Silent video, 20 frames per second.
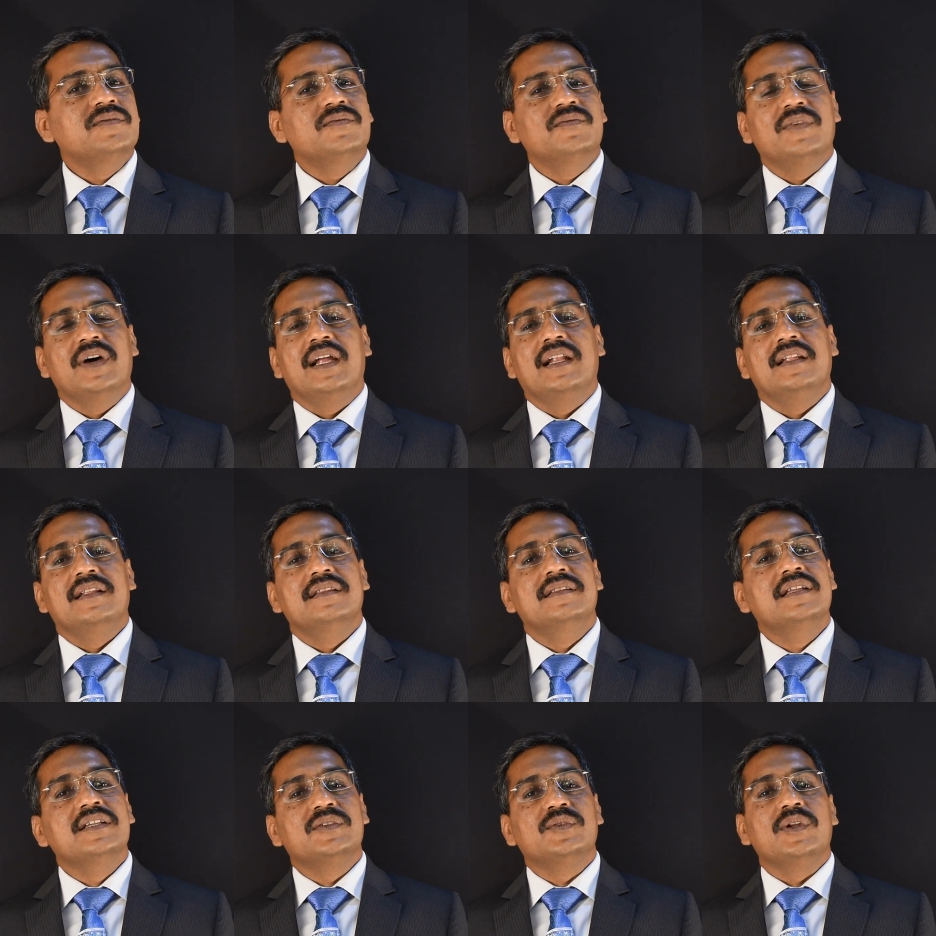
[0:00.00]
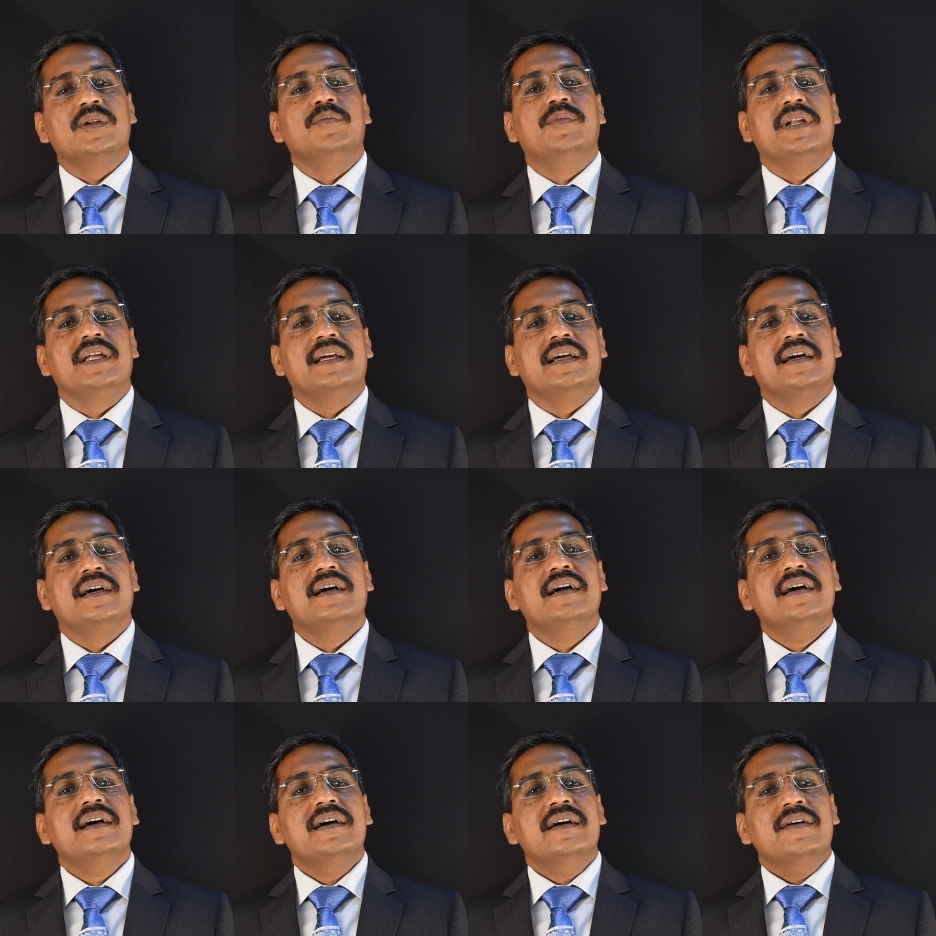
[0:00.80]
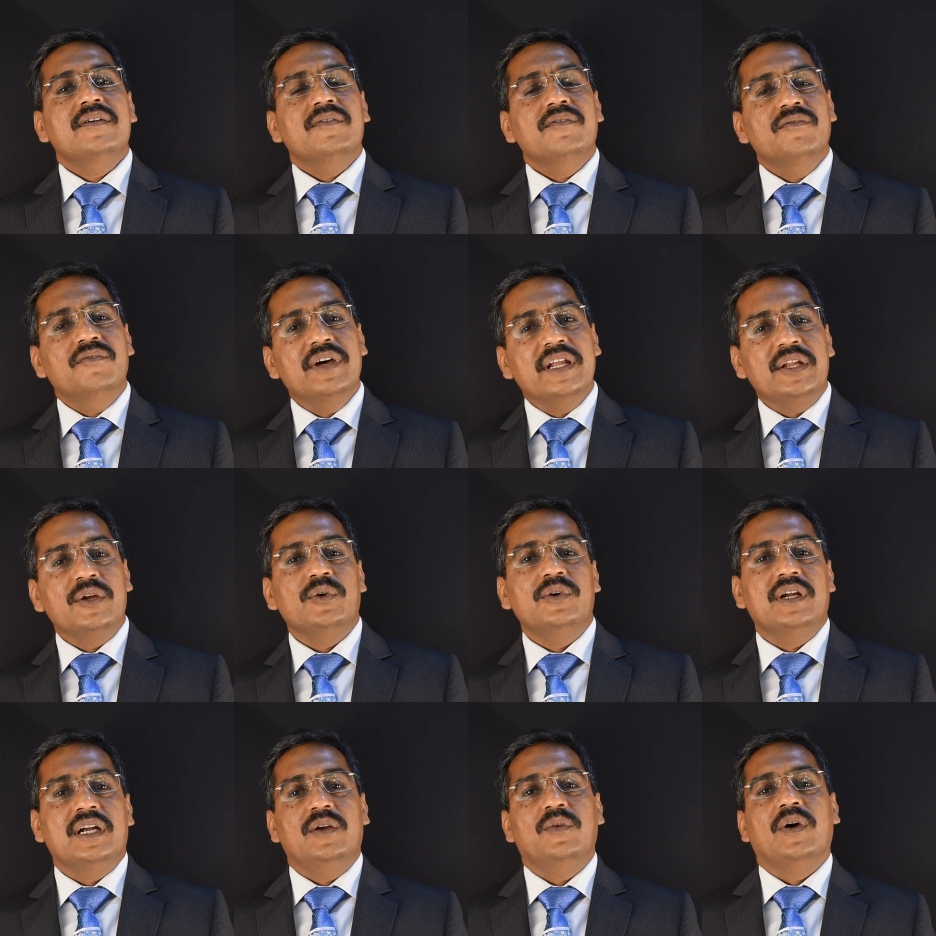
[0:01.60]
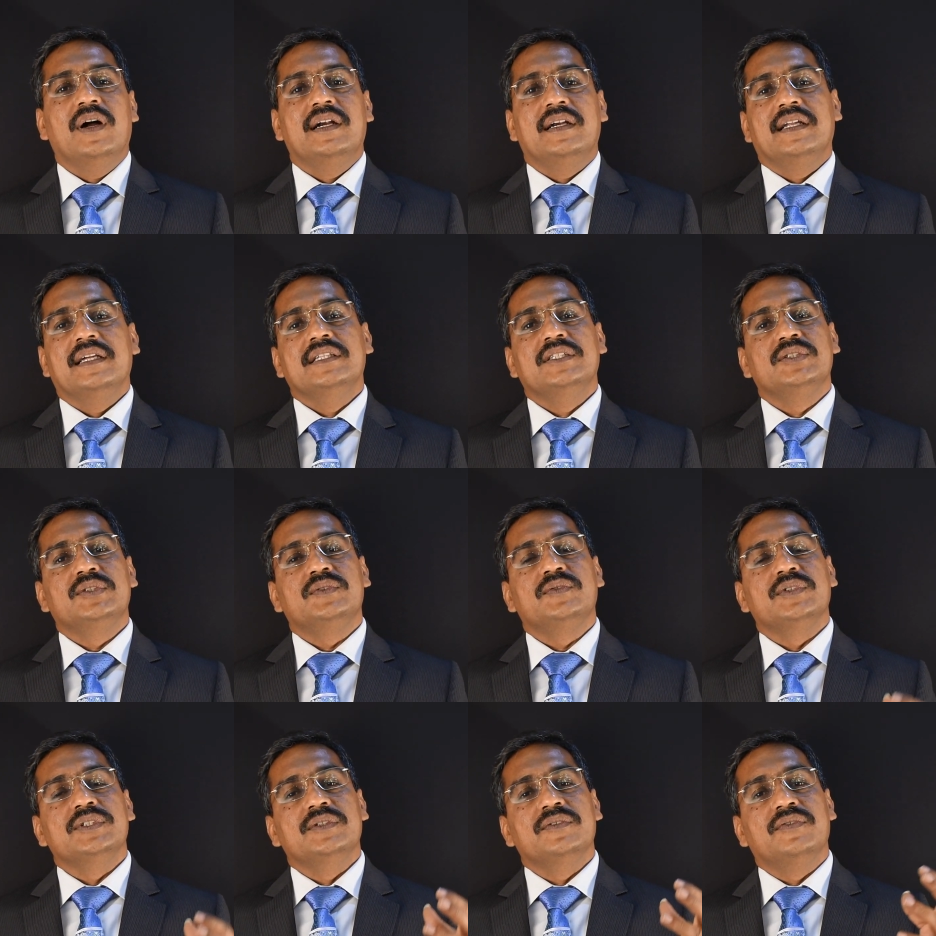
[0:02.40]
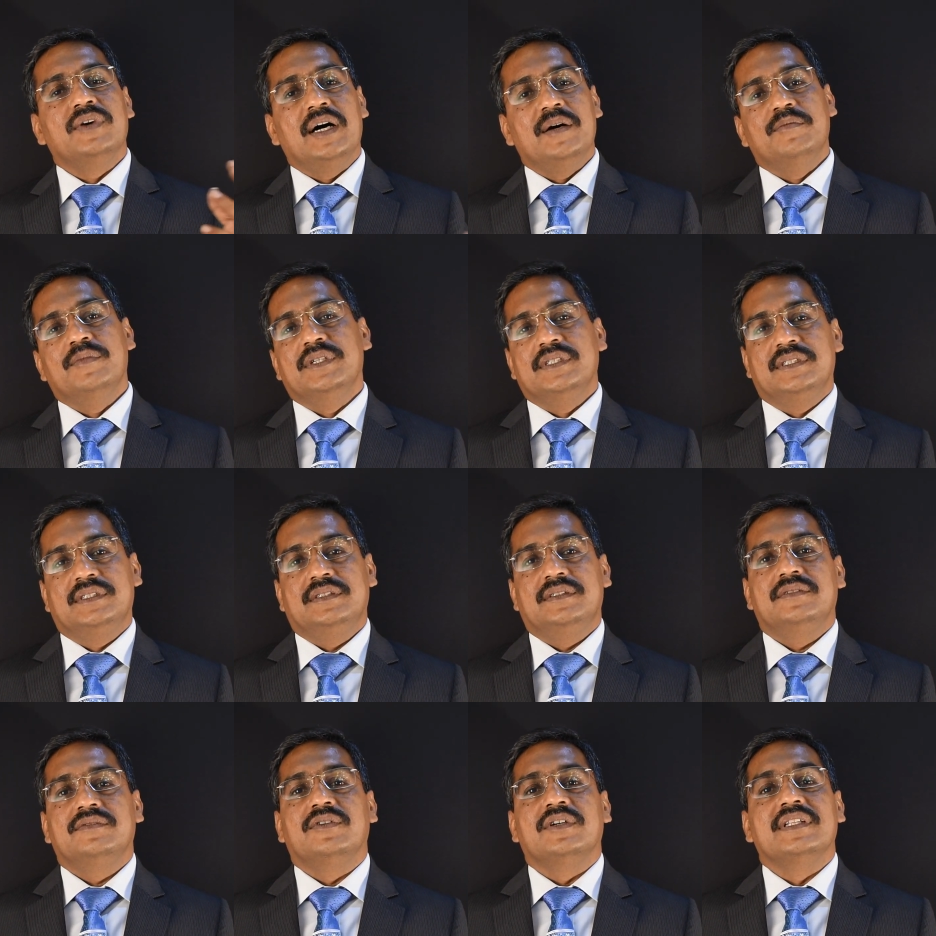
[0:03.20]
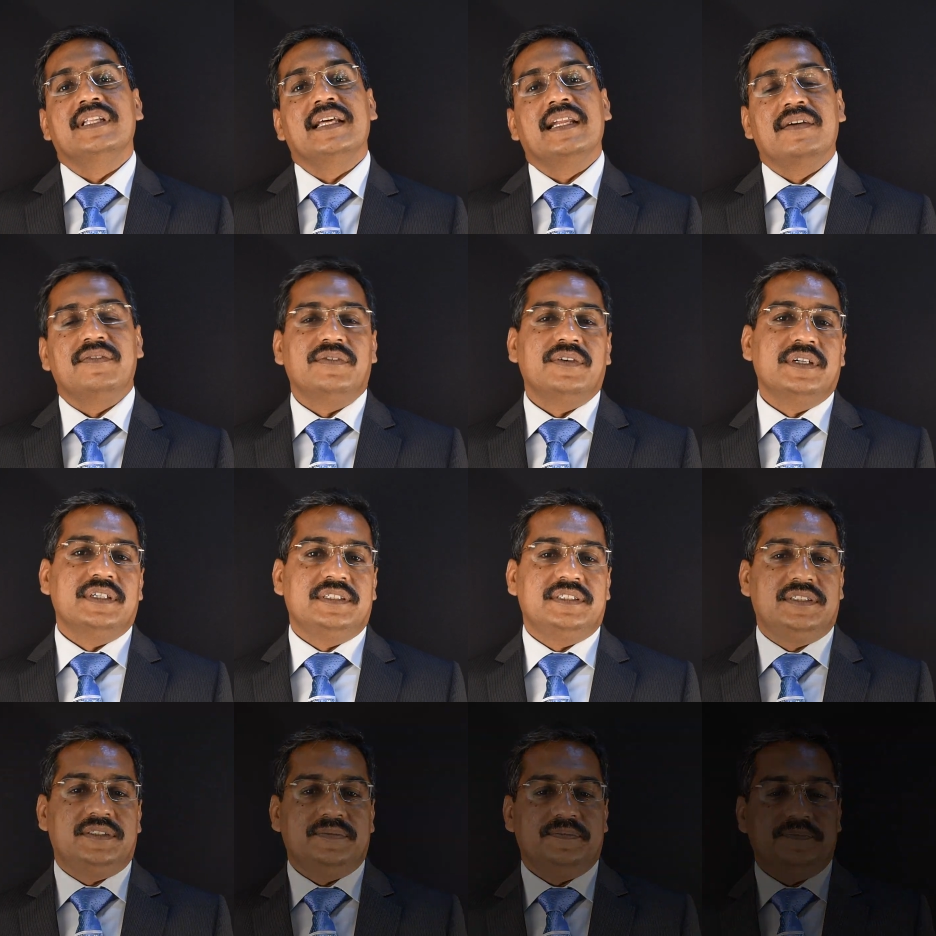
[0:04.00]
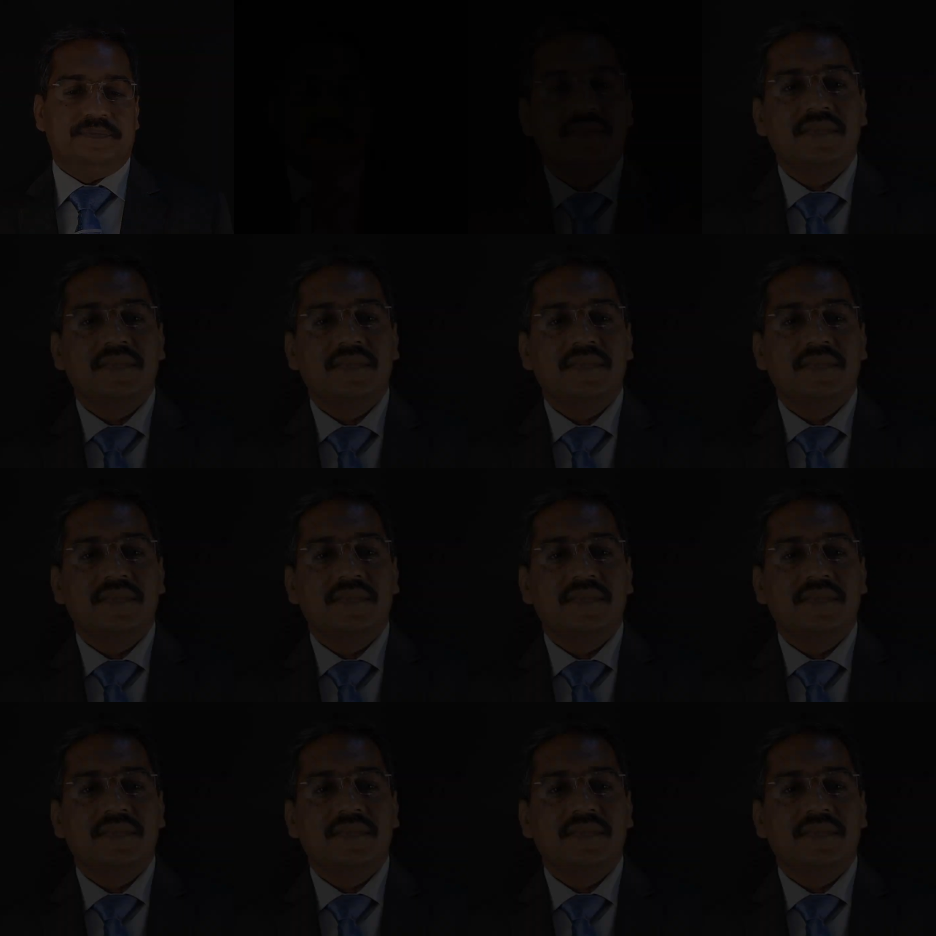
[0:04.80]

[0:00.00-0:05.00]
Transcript: While this will bring very good advantage for the farmers for their efforts.